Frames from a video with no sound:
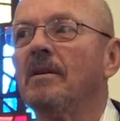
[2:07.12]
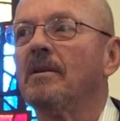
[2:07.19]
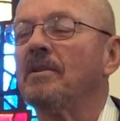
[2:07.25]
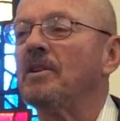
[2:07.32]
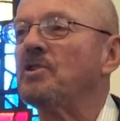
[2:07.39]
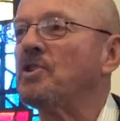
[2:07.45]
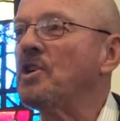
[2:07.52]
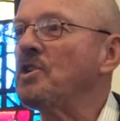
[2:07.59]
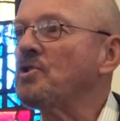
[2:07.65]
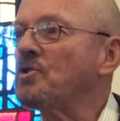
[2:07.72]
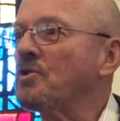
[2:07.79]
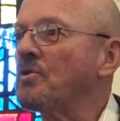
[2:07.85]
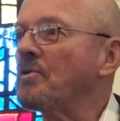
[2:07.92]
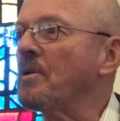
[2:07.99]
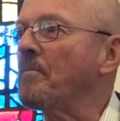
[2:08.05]
The
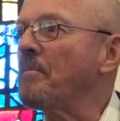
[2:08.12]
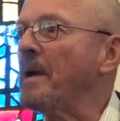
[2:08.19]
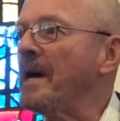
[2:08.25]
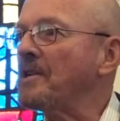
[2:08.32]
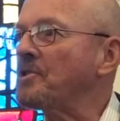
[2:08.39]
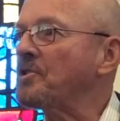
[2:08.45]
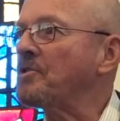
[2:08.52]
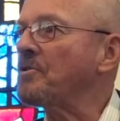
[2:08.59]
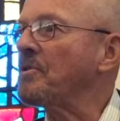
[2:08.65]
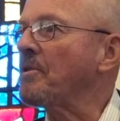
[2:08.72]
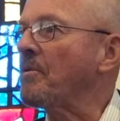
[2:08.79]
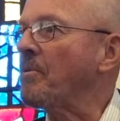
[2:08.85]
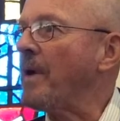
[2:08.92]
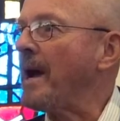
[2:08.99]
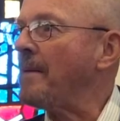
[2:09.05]
teacher, the master,
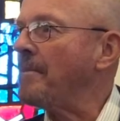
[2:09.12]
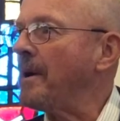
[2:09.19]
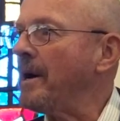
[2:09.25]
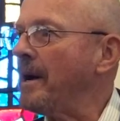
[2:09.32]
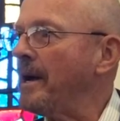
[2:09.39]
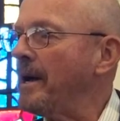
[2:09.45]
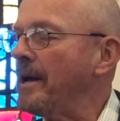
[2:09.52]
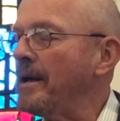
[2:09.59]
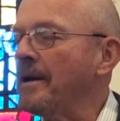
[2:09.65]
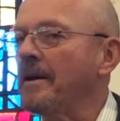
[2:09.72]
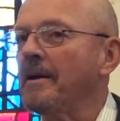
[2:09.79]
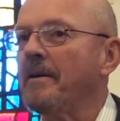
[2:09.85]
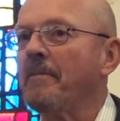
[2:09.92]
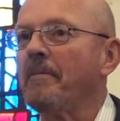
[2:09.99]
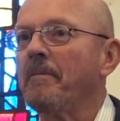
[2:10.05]
the rabbi,
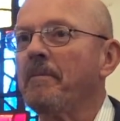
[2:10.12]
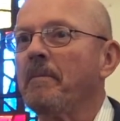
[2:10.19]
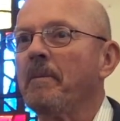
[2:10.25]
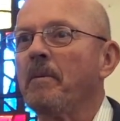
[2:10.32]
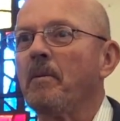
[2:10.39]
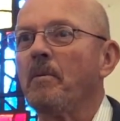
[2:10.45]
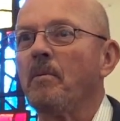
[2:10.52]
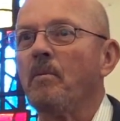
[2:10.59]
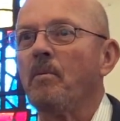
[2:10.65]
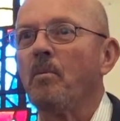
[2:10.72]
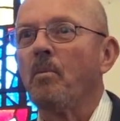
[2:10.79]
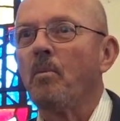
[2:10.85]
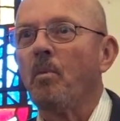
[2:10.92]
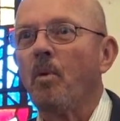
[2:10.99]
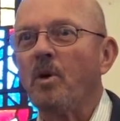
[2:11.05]

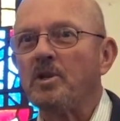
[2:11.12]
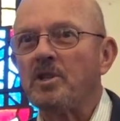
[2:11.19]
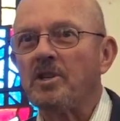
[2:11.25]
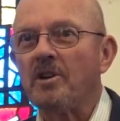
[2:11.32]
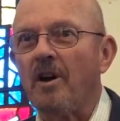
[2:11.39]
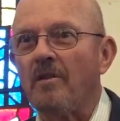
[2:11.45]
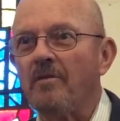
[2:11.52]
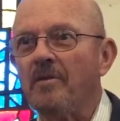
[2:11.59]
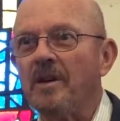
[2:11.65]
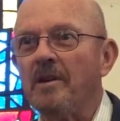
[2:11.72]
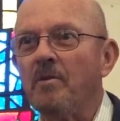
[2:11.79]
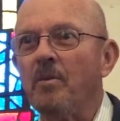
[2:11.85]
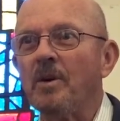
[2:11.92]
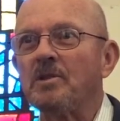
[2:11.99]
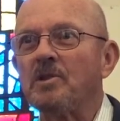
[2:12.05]
washing our feet,
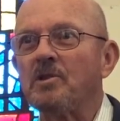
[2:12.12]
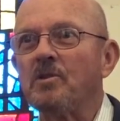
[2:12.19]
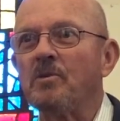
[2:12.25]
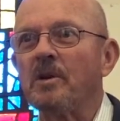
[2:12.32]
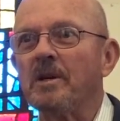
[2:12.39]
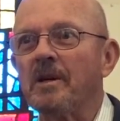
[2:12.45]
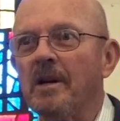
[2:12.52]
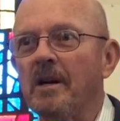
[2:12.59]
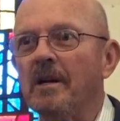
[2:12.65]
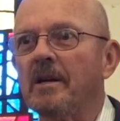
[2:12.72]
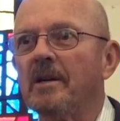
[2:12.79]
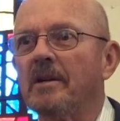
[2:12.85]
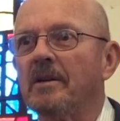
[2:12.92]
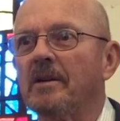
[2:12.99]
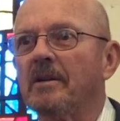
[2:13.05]
what's going on
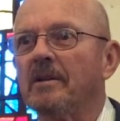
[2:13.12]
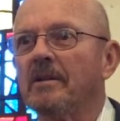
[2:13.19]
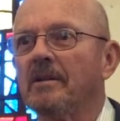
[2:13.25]
here?